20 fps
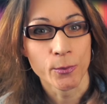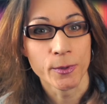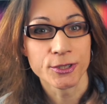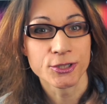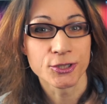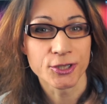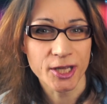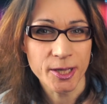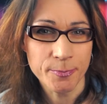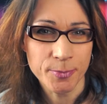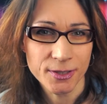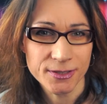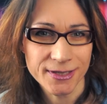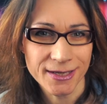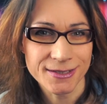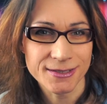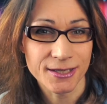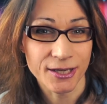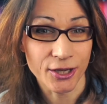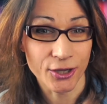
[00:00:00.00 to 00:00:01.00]
which
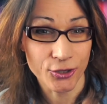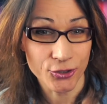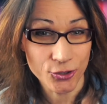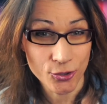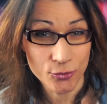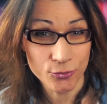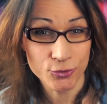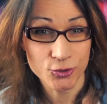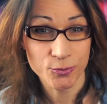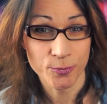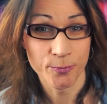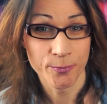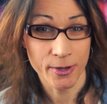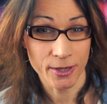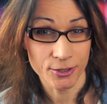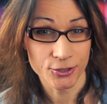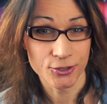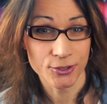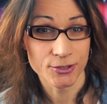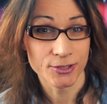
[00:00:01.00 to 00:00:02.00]
represents huge
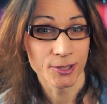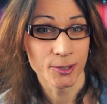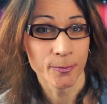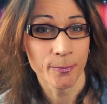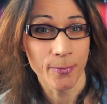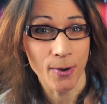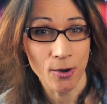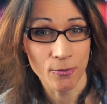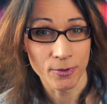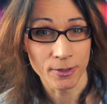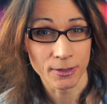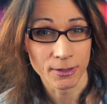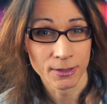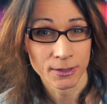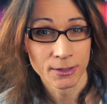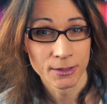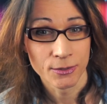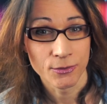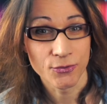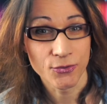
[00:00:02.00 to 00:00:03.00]
purchasing power,
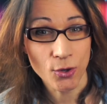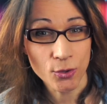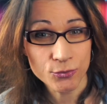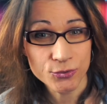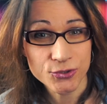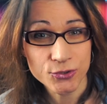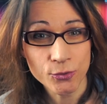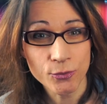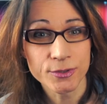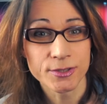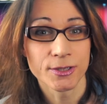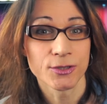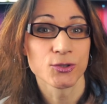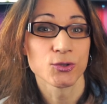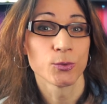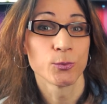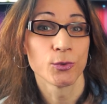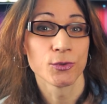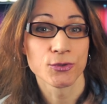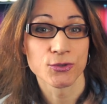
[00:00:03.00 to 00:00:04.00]
those
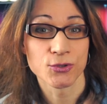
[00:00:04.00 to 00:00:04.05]
users would